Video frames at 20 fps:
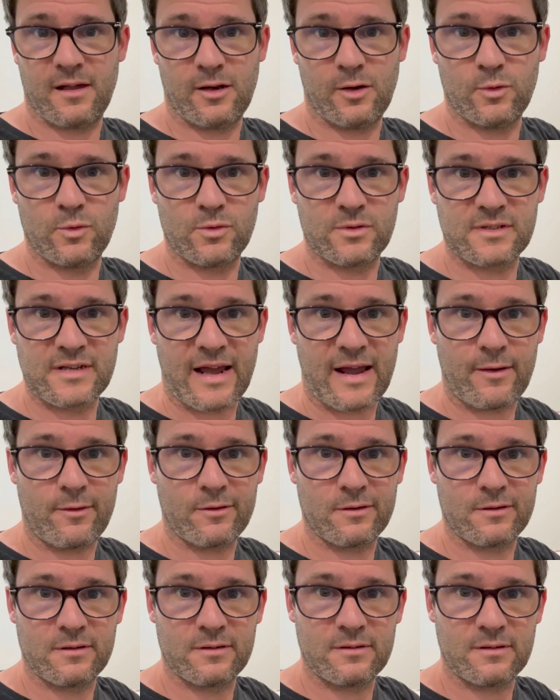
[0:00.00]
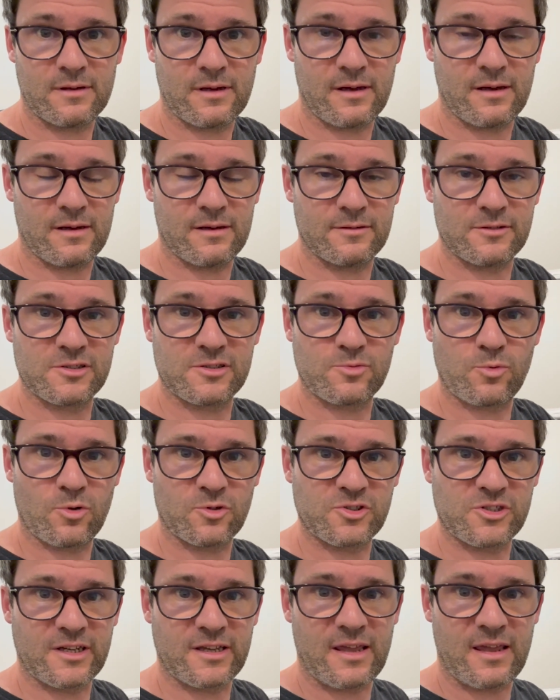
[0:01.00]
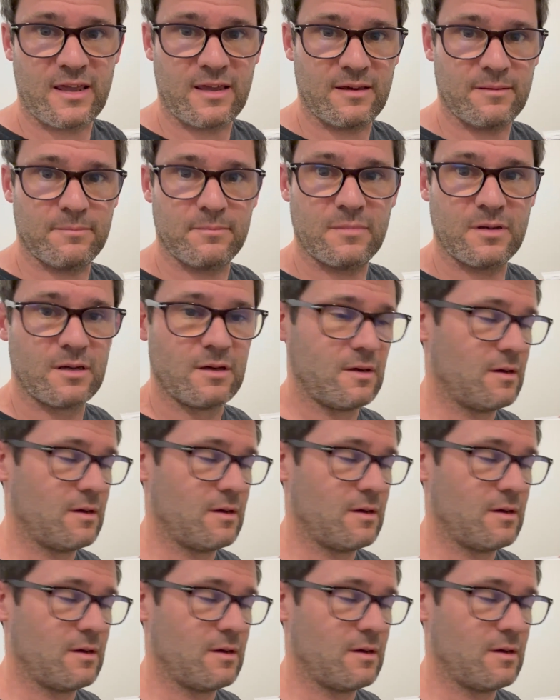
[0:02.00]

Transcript: Luke Towan, uh, just watching him.